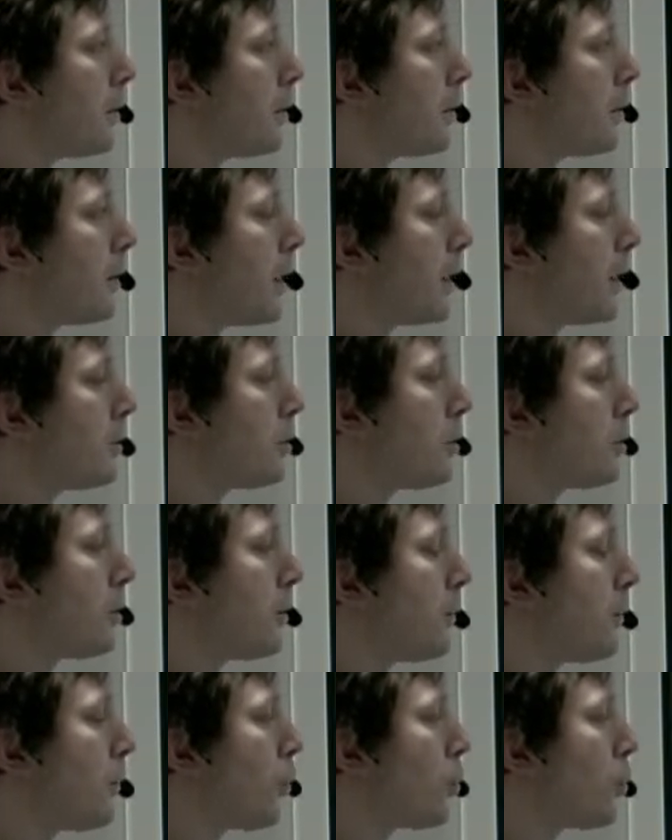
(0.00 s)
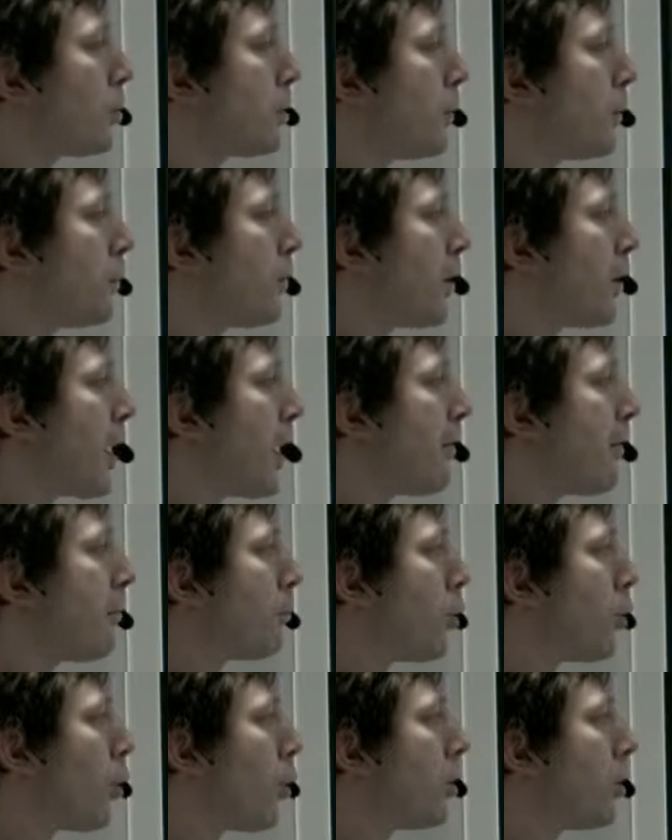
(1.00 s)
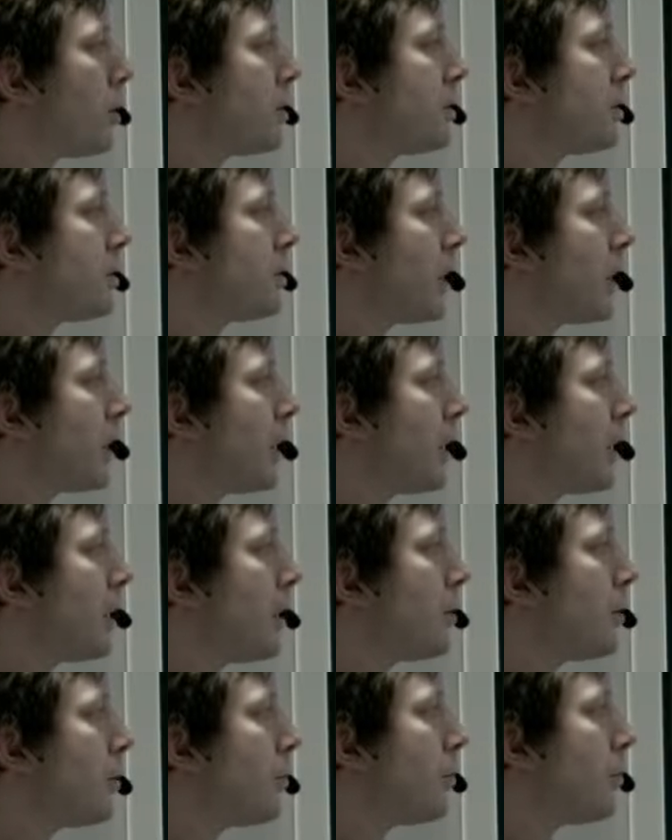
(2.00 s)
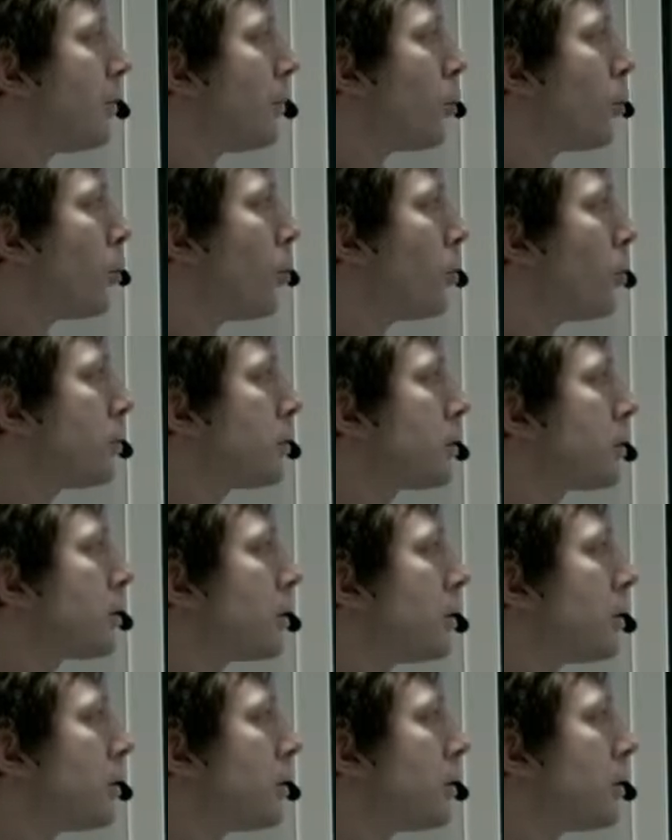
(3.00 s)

that's just the 45 policy reports.